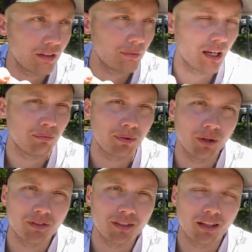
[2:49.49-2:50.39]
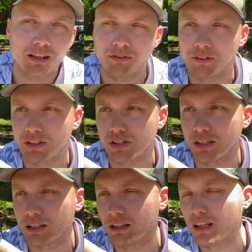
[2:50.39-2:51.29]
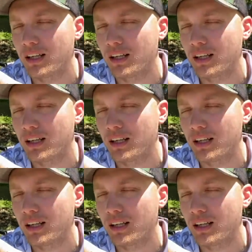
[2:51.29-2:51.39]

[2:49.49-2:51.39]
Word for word: the amount of boats that I fish in,